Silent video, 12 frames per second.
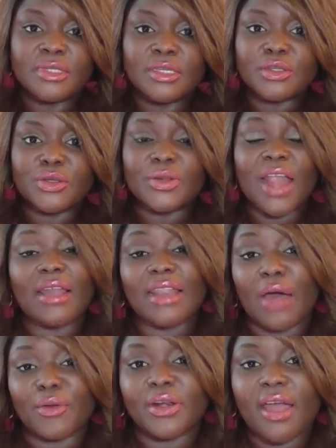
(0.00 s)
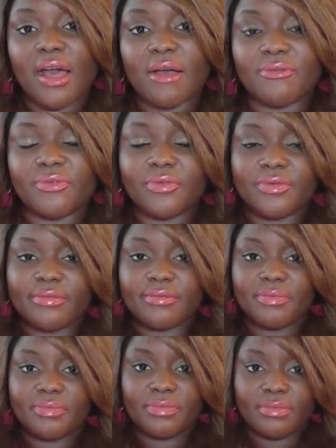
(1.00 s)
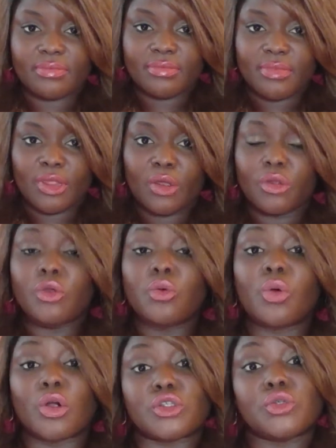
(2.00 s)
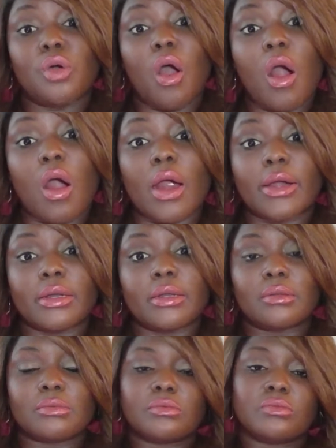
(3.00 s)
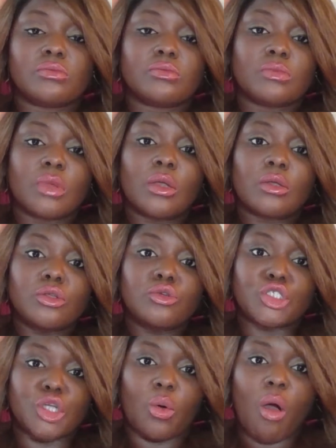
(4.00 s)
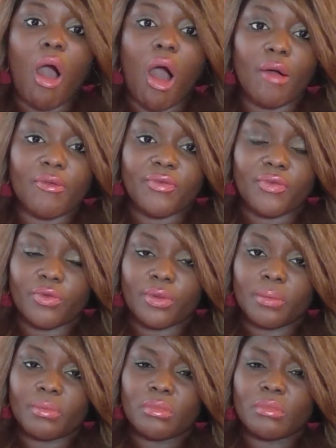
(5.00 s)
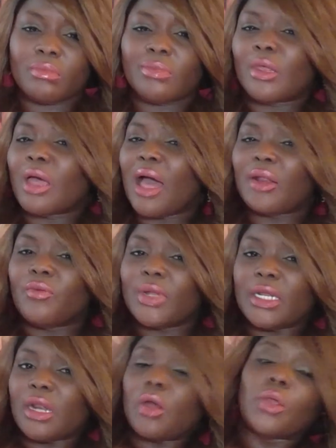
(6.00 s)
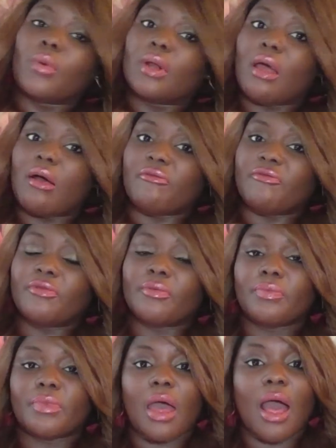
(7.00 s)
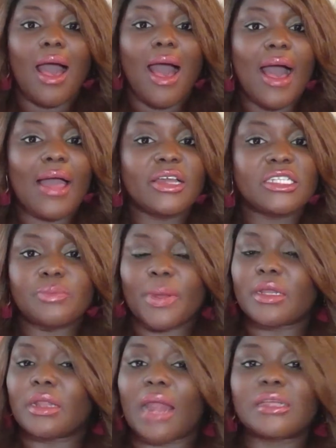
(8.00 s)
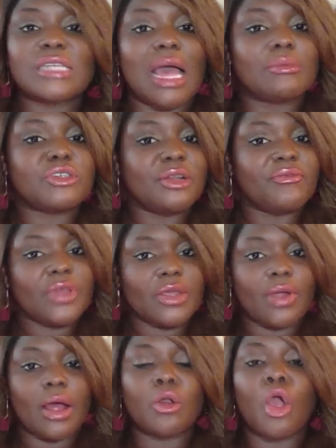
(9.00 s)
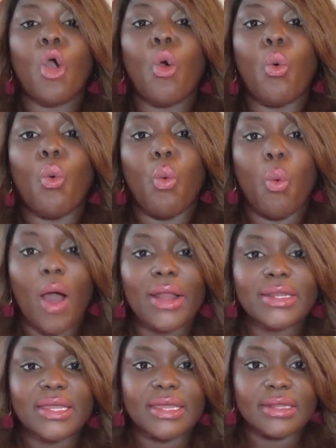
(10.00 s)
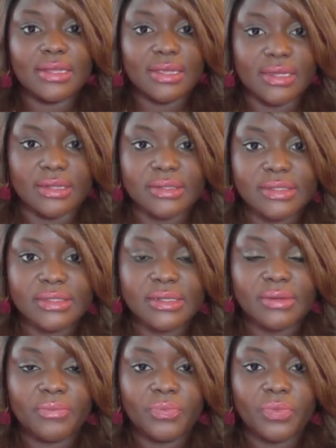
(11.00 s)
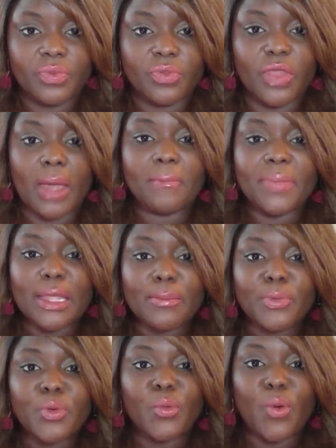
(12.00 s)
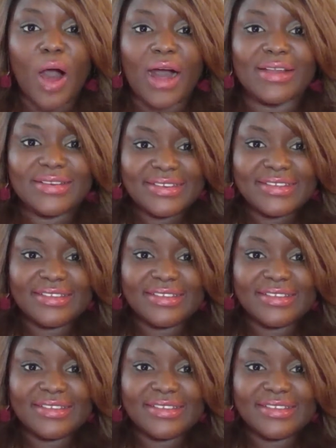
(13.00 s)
You're not loud enough. You work too hard. You show off. I don't really know you enough. I spend a lot of time trying to figure out what it is that people want.